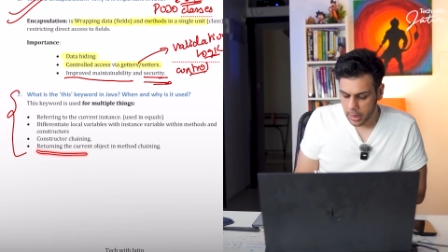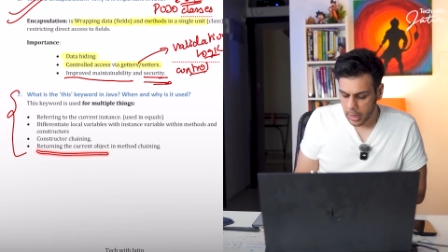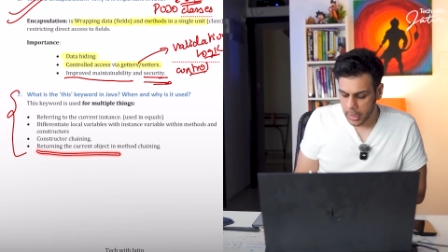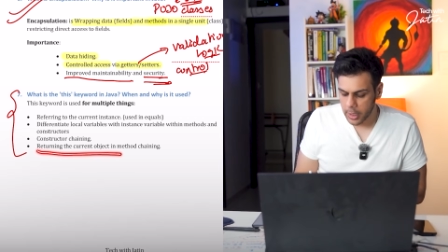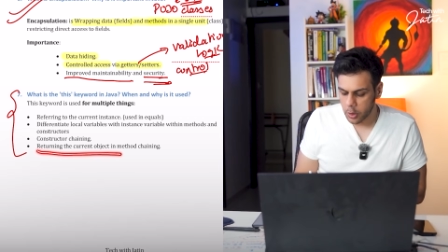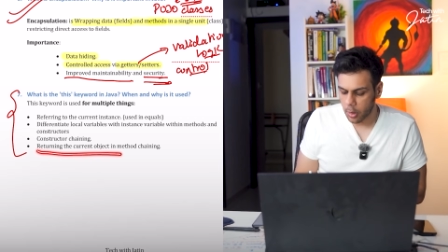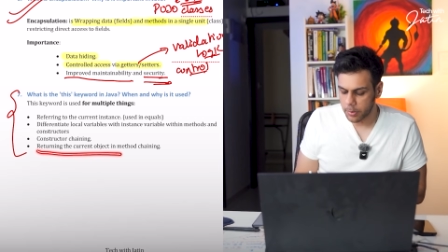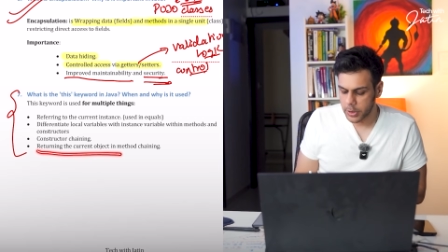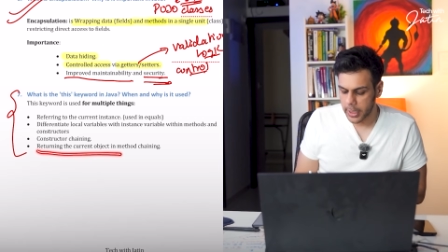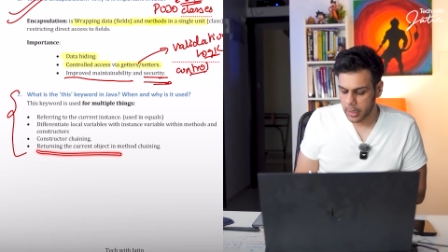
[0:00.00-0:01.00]
current
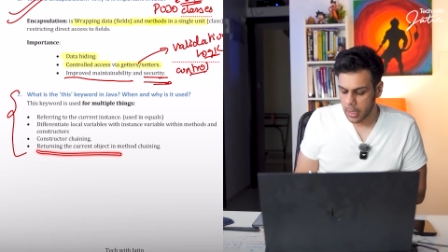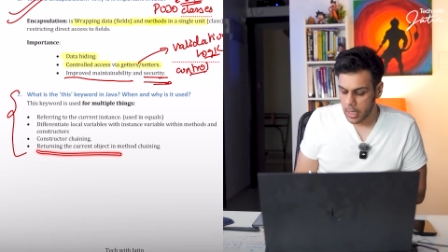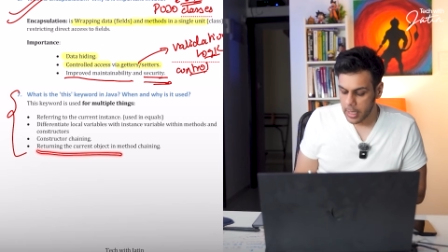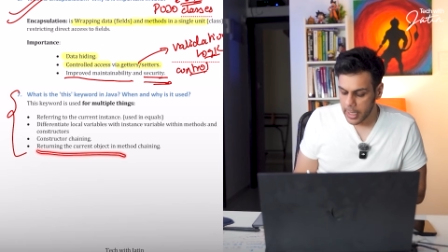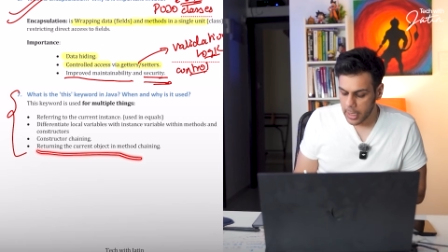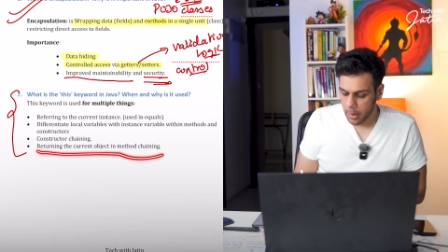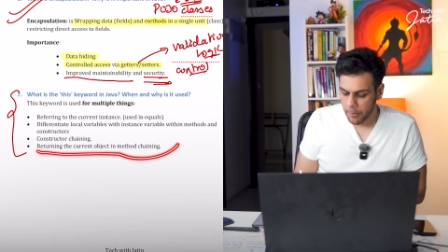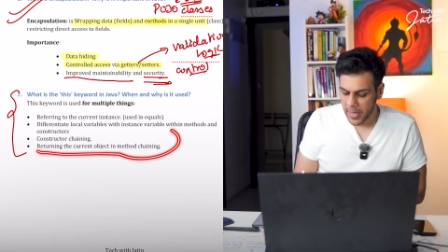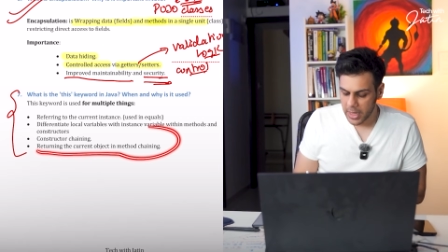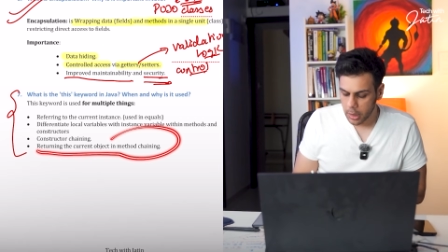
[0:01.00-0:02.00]
object in a
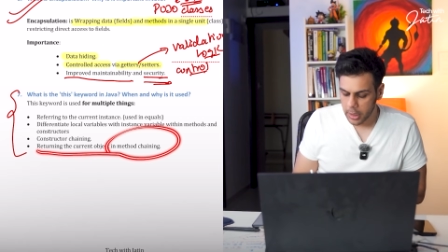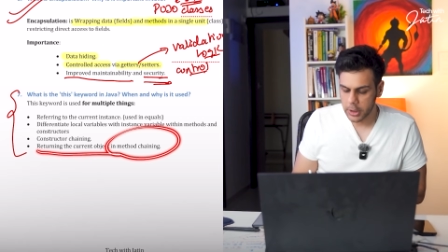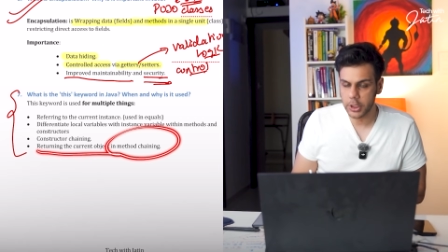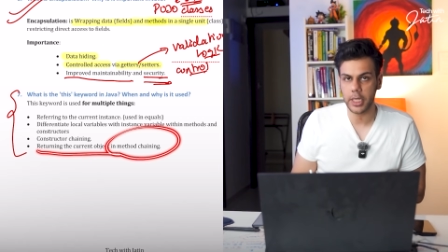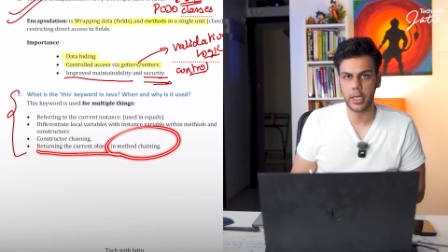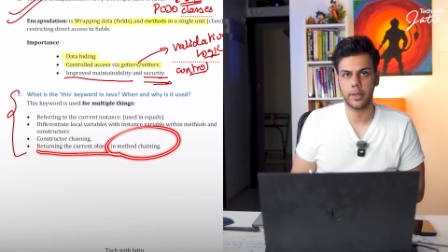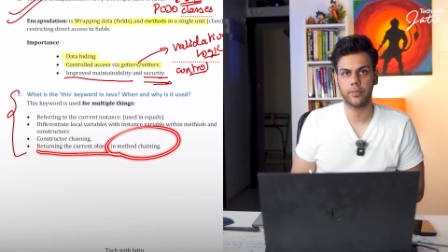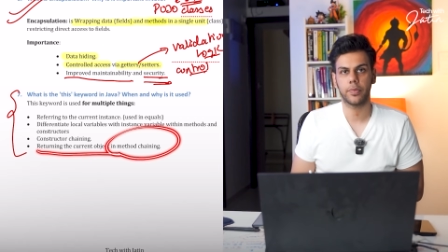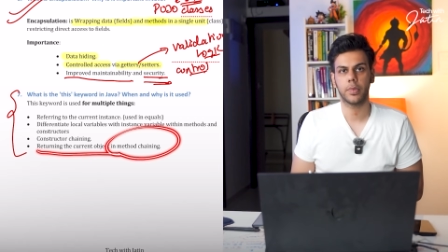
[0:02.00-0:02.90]
method chaining,